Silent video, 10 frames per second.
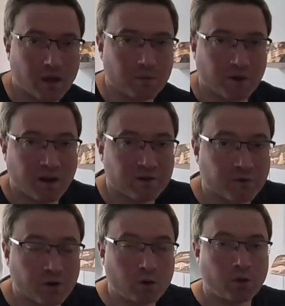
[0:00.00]
In the
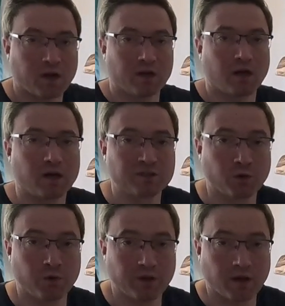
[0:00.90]
last video I
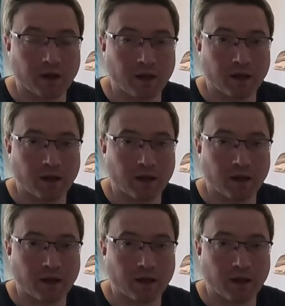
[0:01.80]
showed